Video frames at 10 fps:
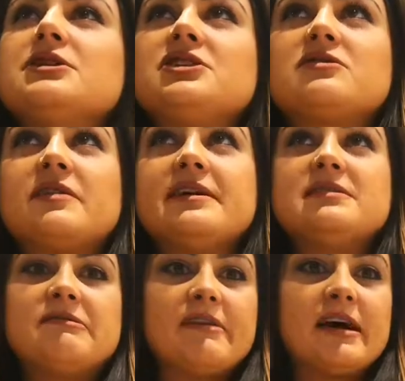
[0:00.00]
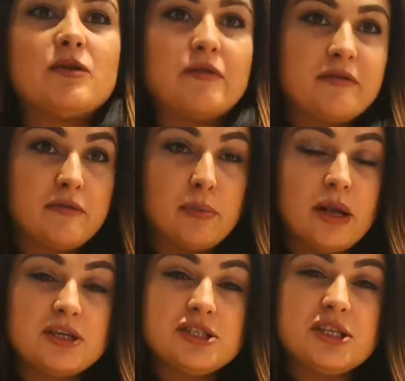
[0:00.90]
such a crazy fan of
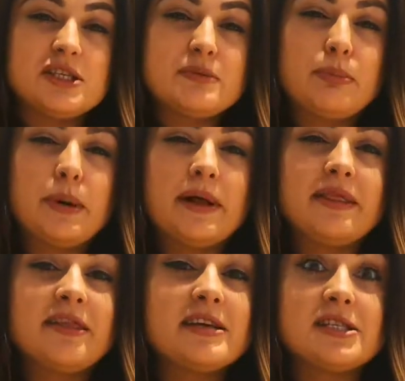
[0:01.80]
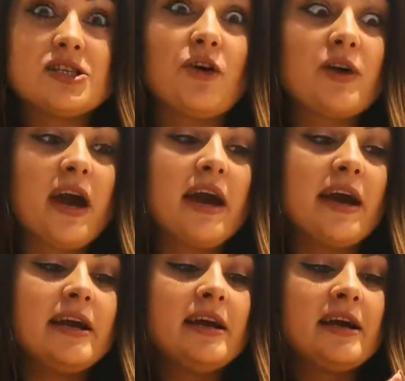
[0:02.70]
blushes, but this is
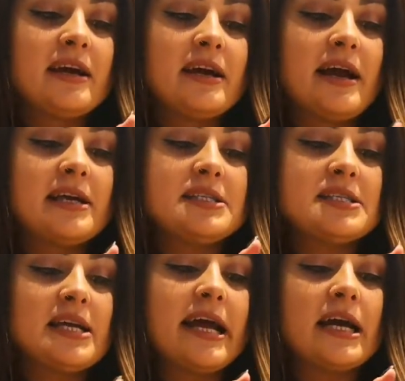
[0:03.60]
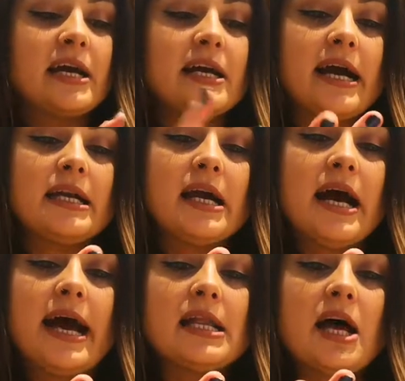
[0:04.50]
okay. It's just like a kind of
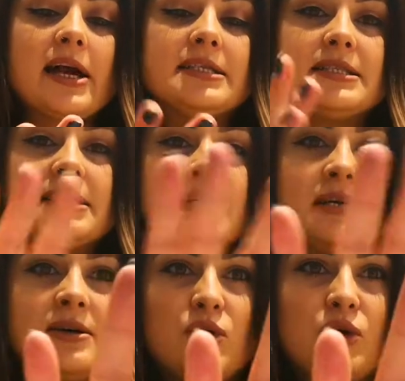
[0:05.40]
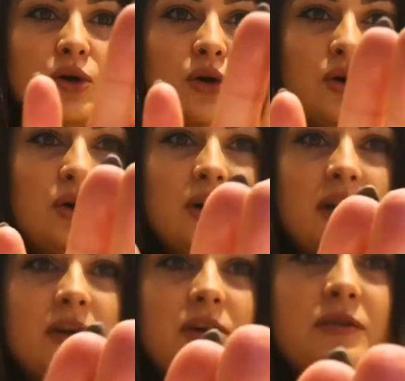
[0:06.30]
highlight.
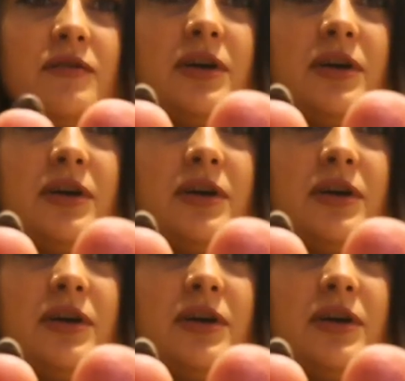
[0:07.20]
I don't know